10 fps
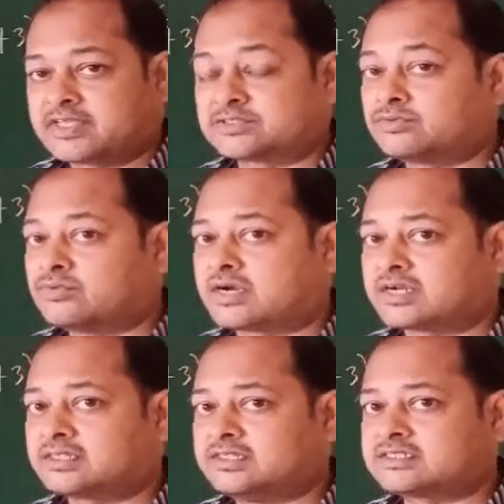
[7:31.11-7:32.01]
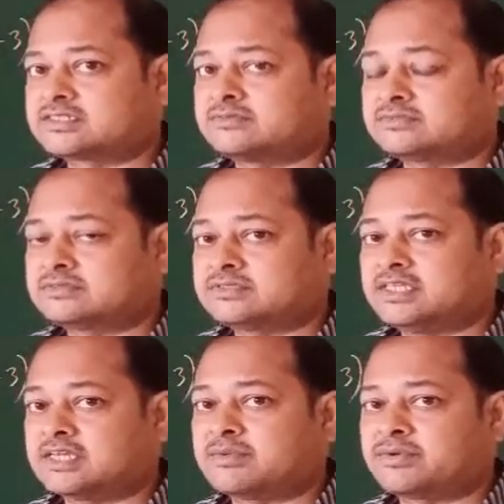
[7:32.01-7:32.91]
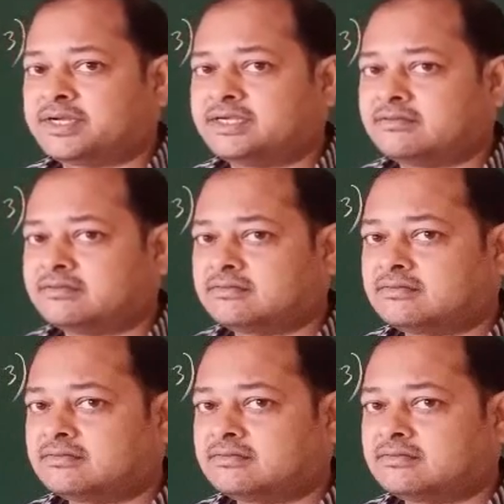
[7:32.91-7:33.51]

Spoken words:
So what are these terms? Think about it.